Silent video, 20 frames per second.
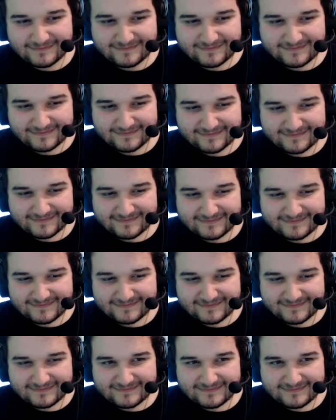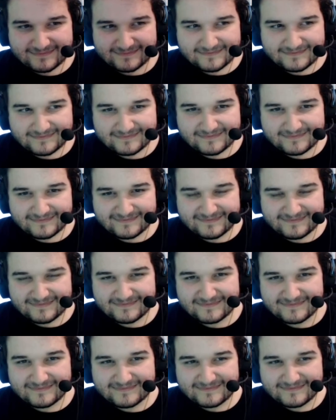
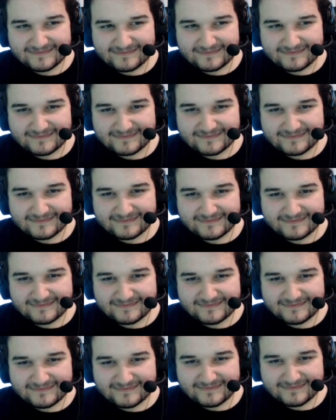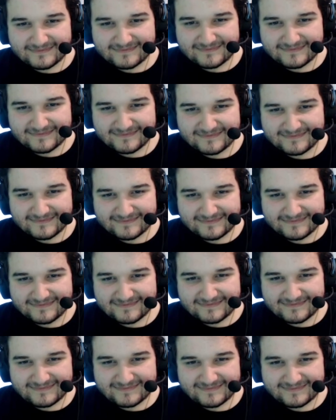
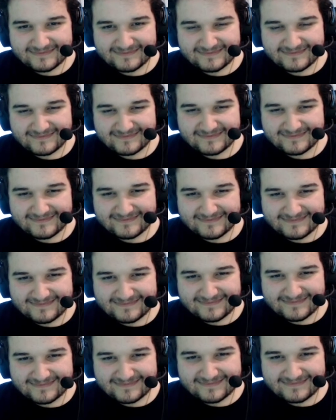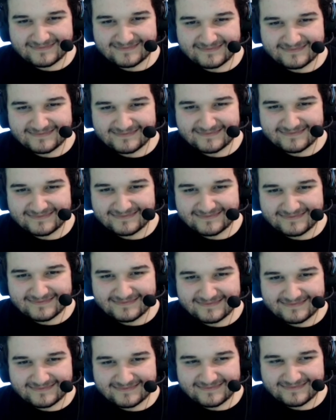
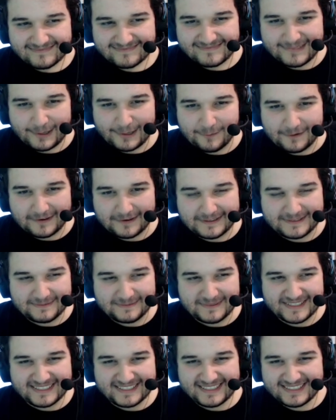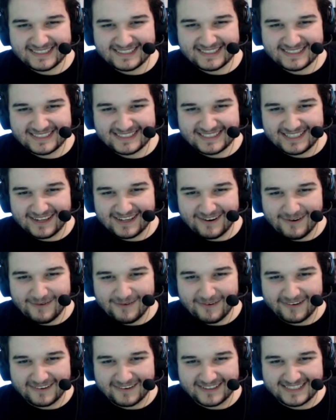[no speech]